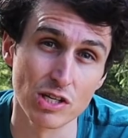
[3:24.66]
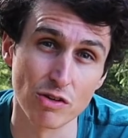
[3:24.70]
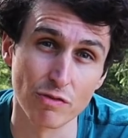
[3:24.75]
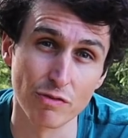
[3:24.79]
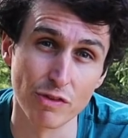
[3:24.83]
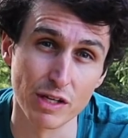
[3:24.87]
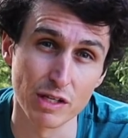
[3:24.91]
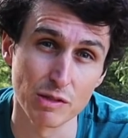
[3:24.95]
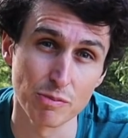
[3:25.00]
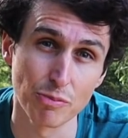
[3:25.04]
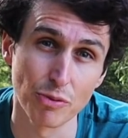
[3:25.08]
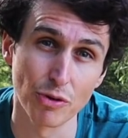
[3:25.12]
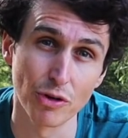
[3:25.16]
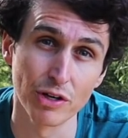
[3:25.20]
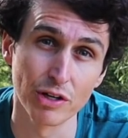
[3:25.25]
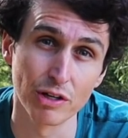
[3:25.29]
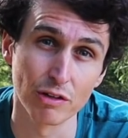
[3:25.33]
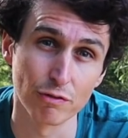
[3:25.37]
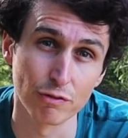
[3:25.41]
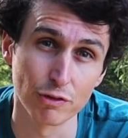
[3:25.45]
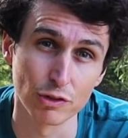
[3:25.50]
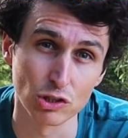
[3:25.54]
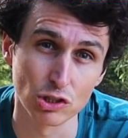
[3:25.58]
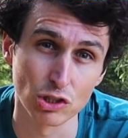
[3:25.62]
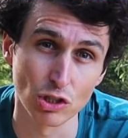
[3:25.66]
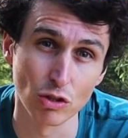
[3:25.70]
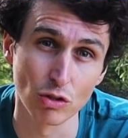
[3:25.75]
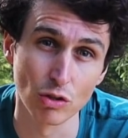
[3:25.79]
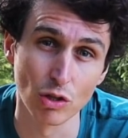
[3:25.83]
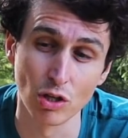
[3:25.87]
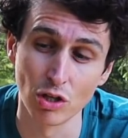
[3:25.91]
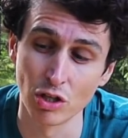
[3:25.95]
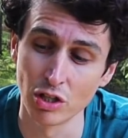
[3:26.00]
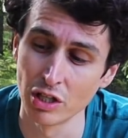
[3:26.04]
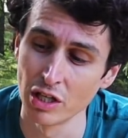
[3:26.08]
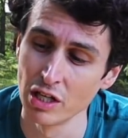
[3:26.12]
of this product for so
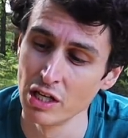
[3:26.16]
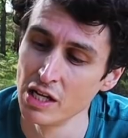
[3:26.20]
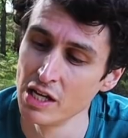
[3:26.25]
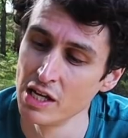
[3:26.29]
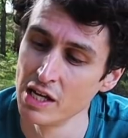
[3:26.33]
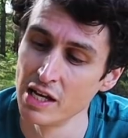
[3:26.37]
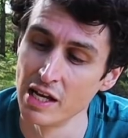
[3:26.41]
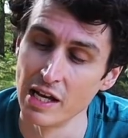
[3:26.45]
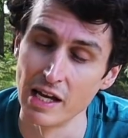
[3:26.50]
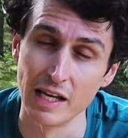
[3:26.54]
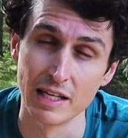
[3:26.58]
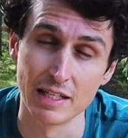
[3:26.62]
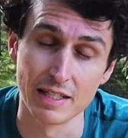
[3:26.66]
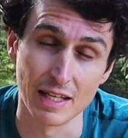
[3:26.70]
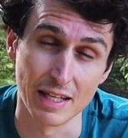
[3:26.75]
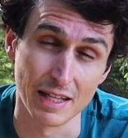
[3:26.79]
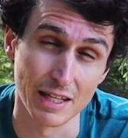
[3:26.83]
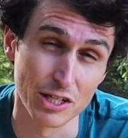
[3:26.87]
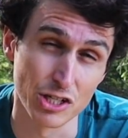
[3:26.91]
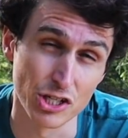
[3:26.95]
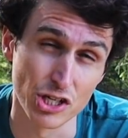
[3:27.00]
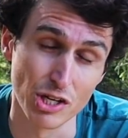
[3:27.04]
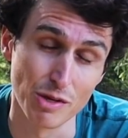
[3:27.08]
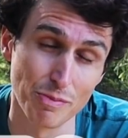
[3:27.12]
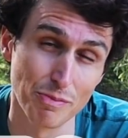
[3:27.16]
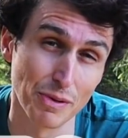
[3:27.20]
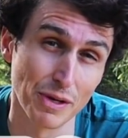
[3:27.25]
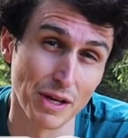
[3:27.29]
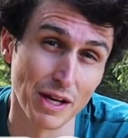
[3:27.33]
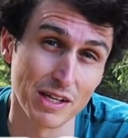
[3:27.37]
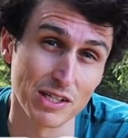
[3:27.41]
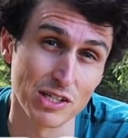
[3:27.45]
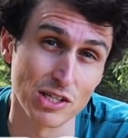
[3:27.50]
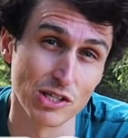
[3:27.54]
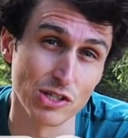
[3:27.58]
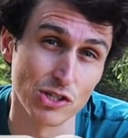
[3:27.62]
long is that the
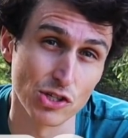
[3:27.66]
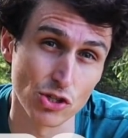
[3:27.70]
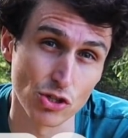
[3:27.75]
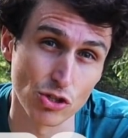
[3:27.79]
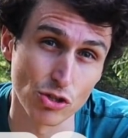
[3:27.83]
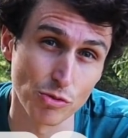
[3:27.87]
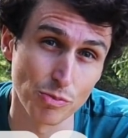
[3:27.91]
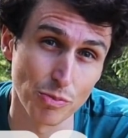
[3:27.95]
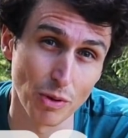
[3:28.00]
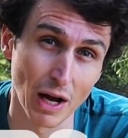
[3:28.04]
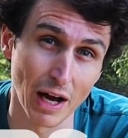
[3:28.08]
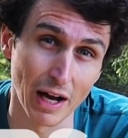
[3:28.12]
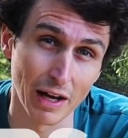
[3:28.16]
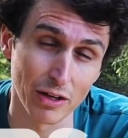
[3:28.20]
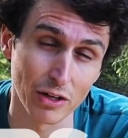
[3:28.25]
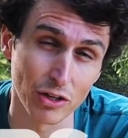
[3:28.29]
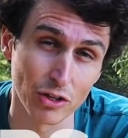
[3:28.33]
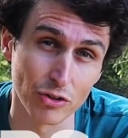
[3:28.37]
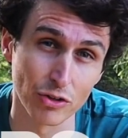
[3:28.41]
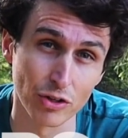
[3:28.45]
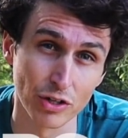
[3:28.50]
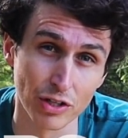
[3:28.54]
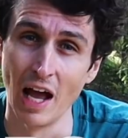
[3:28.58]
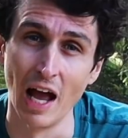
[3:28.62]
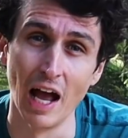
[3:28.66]
GPS is super accurate.